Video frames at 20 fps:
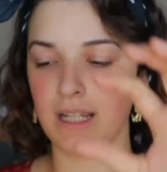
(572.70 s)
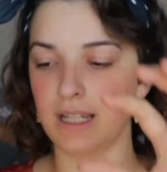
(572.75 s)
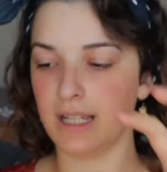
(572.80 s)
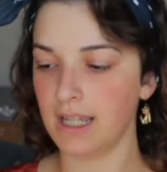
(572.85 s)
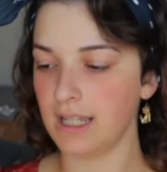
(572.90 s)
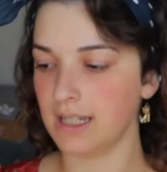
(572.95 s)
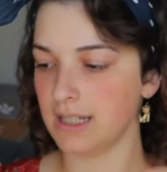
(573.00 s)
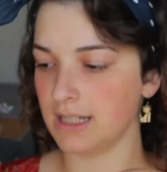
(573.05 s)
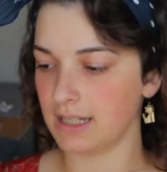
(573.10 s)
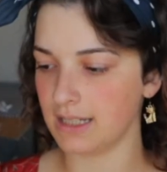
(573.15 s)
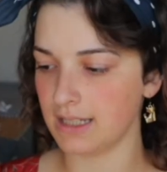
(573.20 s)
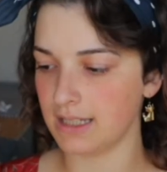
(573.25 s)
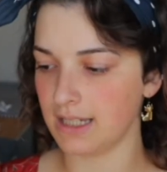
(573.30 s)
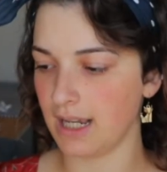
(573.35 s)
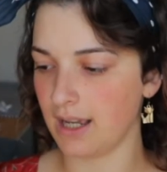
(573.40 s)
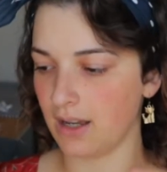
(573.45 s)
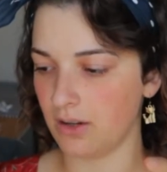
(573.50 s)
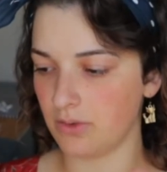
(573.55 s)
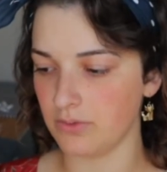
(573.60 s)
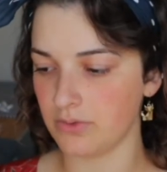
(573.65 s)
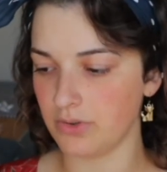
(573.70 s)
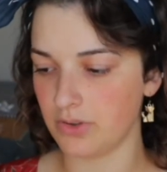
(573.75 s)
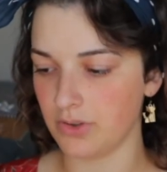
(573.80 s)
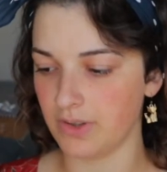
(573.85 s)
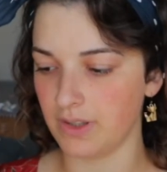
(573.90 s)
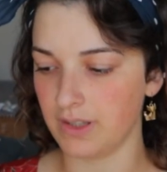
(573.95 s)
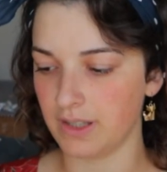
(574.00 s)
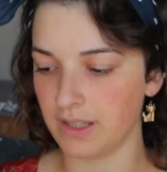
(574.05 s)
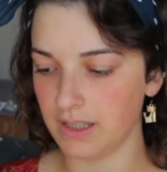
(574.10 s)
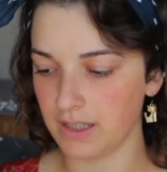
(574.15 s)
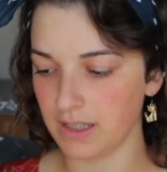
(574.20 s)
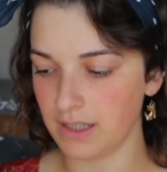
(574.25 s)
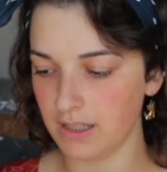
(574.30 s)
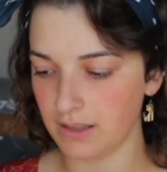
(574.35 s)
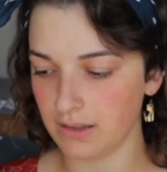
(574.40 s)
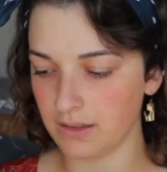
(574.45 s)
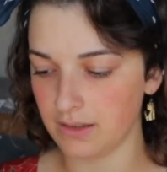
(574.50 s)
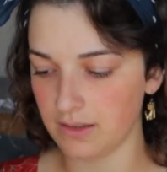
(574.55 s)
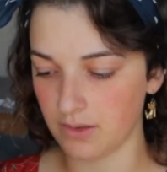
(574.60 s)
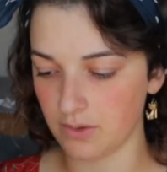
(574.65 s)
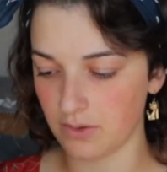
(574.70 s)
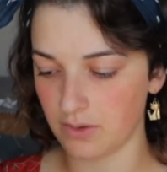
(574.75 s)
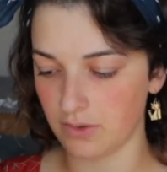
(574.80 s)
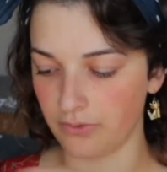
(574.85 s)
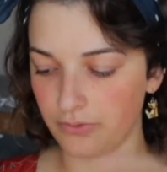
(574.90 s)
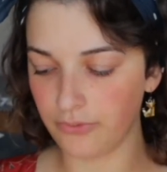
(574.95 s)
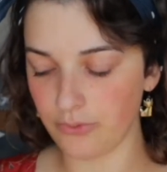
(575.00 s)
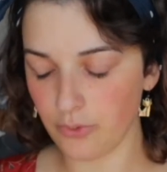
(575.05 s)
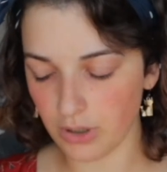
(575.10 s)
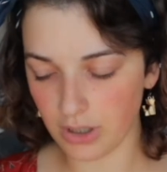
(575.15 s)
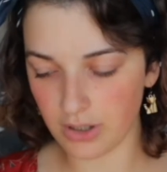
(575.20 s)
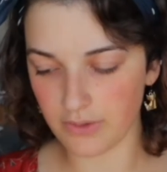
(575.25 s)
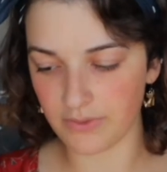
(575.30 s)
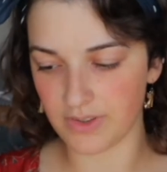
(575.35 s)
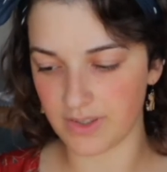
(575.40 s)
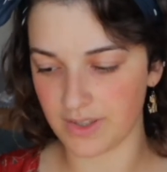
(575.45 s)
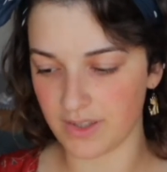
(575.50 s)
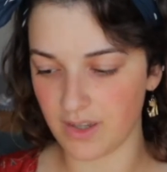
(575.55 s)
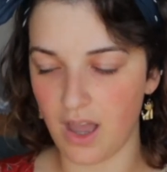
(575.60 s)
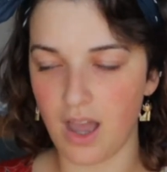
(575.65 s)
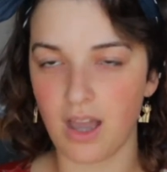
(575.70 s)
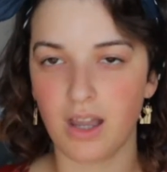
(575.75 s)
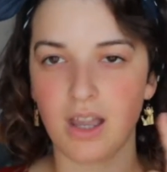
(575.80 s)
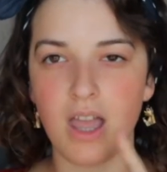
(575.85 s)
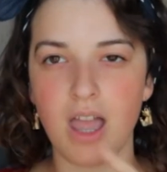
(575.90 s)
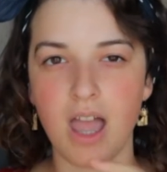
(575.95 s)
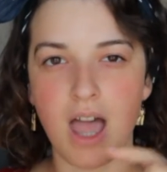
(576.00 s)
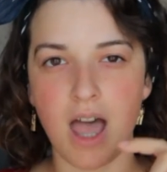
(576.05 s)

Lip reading: get down to the foot of the sock,